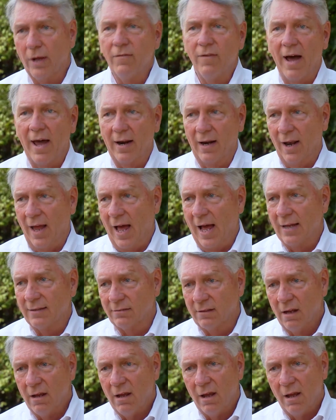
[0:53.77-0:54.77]

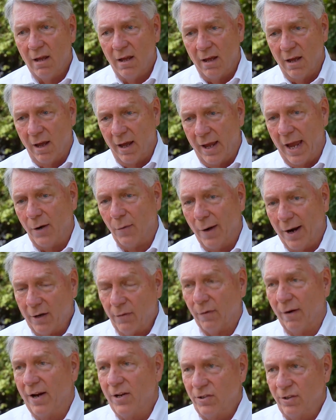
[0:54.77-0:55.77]
revitalize a,
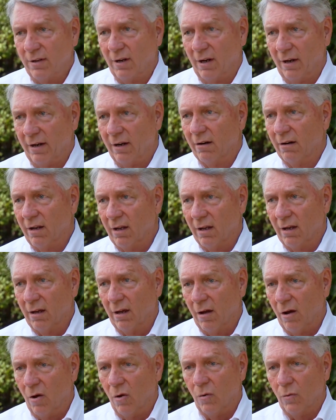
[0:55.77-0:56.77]
recreational area
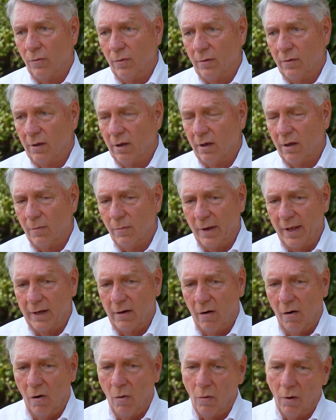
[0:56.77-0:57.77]
on um,
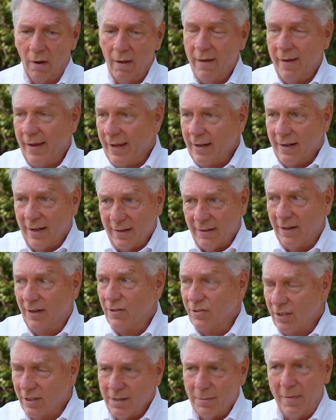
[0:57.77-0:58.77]
Lake Hartwell, and
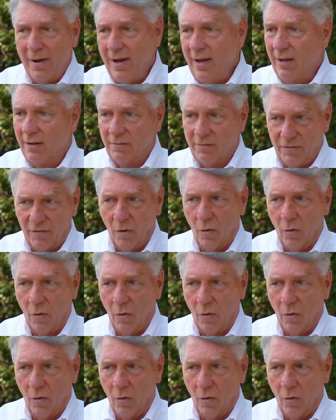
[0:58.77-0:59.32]
there's a demand